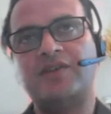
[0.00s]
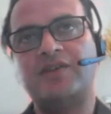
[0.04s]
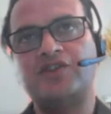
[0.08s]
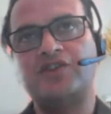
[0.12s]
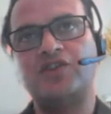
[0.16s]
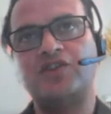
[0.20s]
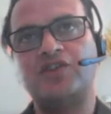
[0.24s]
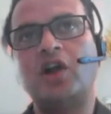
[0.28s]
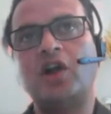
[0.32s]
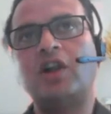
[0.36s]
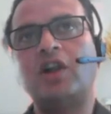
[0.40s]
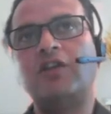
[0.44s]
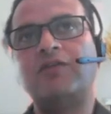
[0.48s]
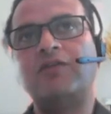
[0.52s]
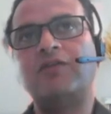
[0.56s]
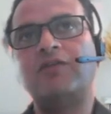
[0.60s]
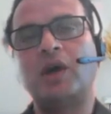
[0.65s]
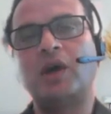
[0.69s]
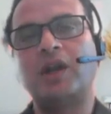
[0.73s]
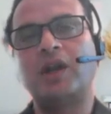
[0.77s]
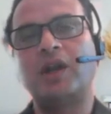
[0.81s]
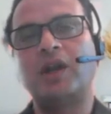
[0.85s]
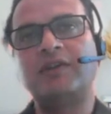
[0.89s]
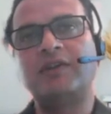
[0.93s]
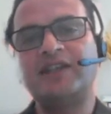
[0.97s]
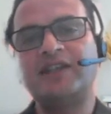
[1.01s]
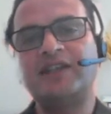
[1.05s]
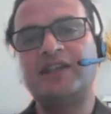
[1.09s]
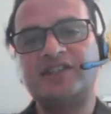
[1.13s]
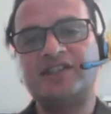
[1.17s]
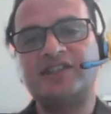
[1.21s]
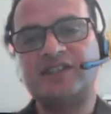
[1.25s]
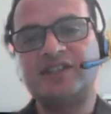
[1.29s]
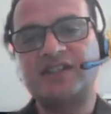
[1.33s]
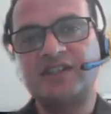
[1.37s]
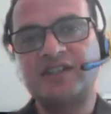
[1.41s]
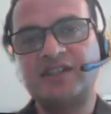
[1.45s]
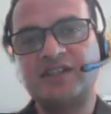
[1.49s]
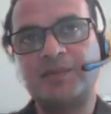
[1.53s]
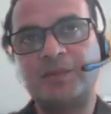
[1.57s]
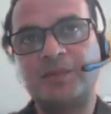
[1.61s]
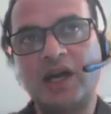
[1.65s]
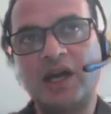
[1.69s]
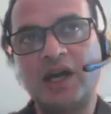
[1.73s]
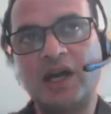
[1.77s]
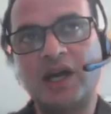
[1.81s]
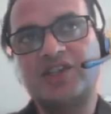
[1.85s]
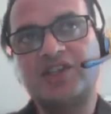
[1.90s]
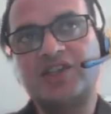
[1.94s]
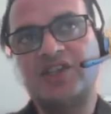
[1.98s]
resolve whatever in
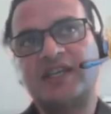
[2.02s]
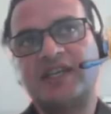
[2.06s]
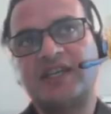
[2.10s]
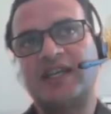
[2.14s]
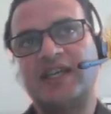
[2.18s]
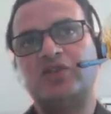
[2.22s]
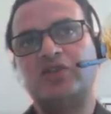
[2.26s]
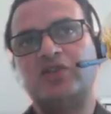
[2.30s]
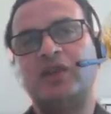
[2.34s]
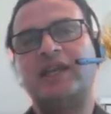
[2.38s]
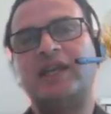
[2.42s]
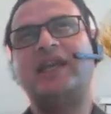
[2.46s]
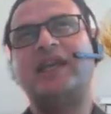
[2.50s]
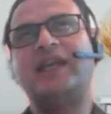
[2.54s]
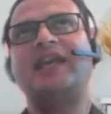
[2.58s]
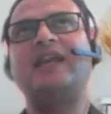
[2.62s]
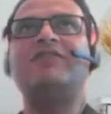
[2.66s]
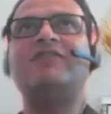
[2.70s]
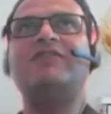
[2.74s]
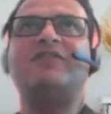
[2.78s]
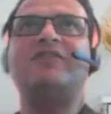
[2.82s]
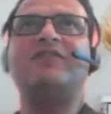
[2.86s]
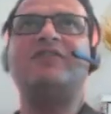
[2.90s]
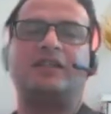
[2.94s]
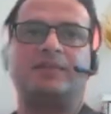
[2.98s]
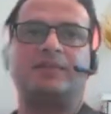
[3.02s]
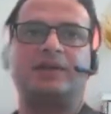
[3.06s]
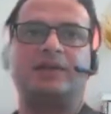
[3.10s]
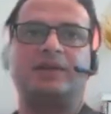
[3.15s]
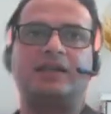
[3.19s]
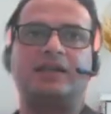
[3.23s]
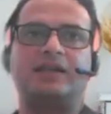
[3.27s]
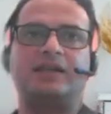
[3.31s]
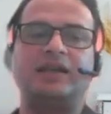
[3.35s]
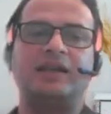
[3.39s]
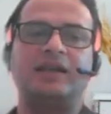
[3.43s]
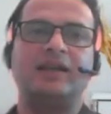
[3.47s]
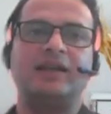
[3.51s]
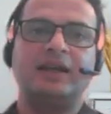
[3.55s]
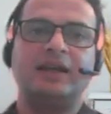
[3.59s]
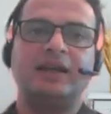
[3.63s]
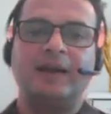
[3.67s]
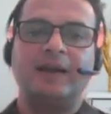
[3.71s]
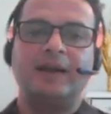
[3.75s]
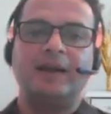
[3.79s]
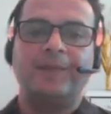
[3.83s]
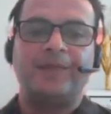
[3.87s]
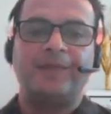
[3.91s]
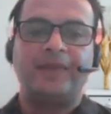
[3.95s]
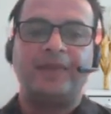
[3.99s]
production scheduling infeasibility
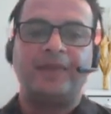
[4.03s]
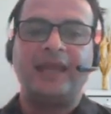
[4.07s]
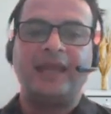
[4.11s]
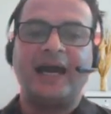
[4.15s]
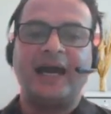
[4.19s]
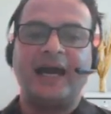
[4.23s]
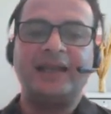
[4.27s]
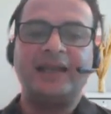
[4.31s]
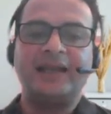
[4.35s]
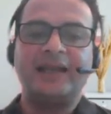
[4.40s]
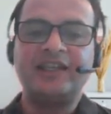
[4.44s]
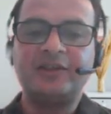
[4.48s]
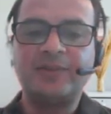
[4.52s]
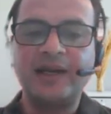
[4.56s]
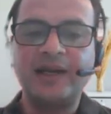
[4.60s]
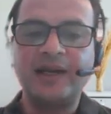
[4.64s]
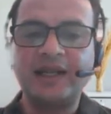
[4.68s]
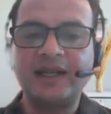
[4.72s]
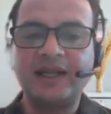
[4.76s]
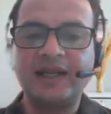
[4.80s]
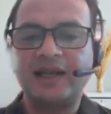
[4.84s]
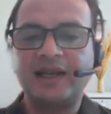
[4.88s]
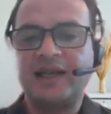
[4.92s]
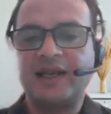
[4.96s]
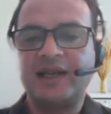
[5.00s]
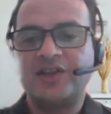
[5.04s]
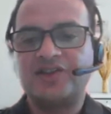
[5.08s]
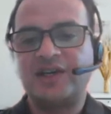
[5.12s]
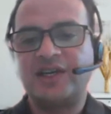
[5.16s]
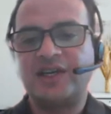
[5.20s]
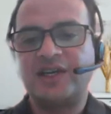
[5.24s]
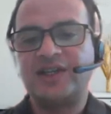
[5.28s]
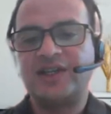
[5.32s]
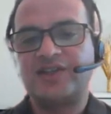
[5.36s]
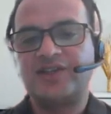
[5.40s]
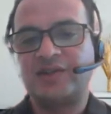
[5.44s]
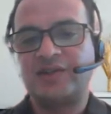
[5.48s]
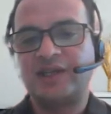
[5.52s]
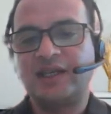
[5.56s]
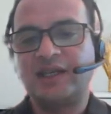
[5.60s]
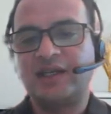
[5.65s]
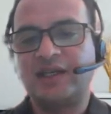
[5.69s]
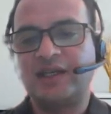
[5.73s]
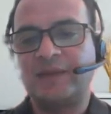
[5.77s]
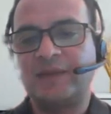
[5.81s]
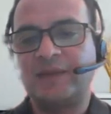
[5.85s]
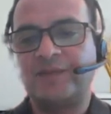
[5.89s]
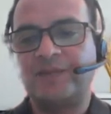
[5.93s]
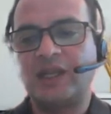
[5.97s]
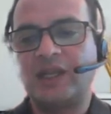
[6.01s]
that this particular constraint is
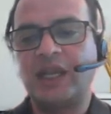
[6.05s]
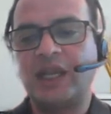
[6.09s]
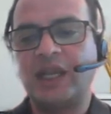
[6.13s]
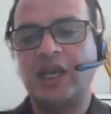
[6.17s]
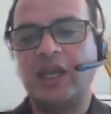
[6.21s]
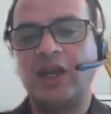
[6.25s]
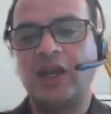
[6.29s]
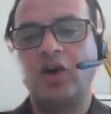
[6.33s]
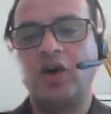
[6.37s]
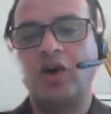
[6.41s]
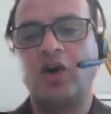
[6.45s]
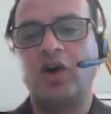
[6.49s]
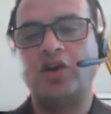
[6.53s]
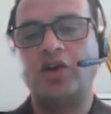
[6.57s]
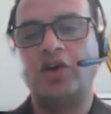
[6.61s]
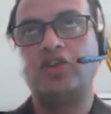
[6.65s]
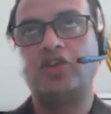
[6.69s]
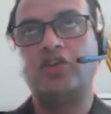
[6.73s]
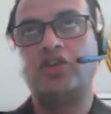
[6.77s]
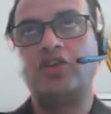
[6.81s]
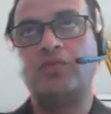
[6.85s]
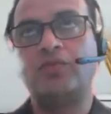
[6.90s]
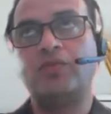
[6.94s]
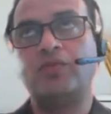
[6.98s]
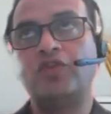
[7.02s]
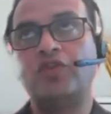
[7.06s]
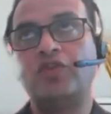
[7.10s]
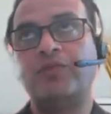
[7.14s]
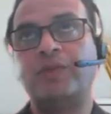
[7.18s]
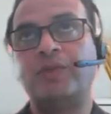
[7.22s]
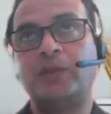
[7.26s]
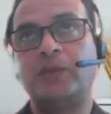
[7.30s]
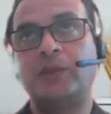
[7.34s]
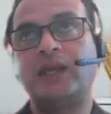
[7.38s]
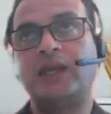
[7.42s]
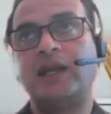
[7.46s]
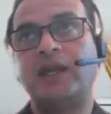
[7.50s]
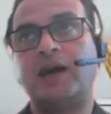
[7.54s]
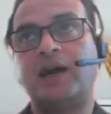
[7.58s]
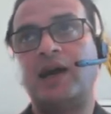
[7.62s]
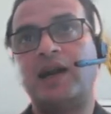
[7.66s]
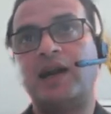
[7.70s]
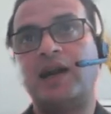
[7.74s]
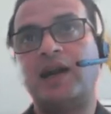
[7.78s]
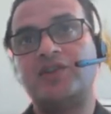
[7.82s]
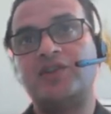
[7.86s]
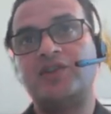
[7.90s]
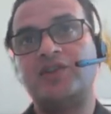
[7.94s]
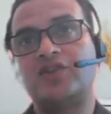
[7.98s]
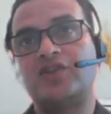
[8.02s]
creating in order to move between
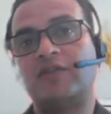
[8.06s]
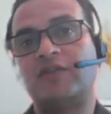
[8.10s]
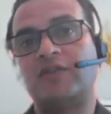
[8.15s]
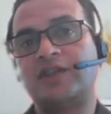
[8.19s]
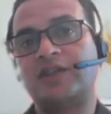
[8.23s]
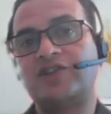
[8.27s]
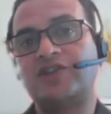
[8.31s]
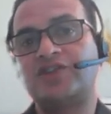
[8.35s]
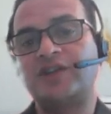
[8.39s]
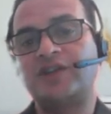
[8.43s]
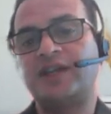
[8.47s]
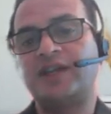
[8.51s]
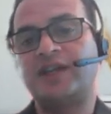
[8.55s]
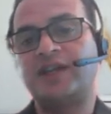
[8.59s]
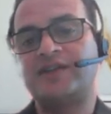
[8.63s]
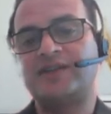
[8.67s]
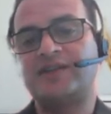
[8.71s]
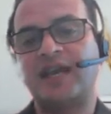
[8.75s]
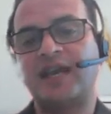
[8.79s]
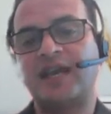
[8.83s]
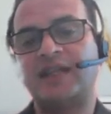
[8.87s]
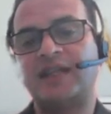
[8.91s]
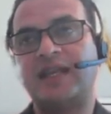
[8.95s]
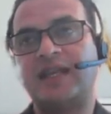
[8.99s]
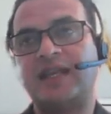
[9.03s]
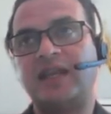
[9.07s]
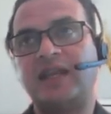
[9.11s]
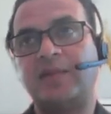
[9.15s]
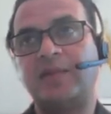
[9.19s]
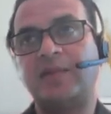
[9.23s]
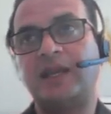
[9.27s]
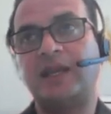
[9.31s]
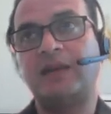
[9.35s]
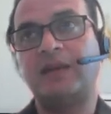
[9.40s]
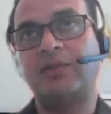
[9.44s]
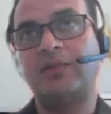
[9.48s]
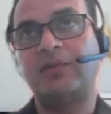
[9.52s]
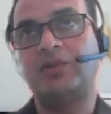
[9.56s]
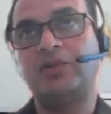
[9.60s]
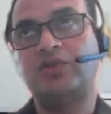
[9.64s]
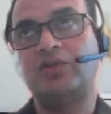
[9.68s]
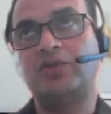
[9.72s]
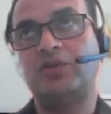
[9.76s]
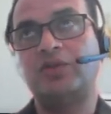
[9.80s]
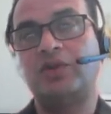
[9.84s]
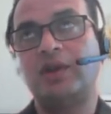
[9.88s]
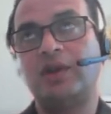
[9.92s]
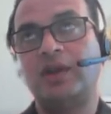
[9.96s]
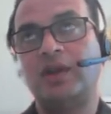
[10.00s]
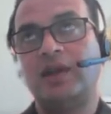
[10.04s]
hard and soft constraints, and then be able
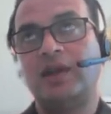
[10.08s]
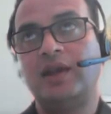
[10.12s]
to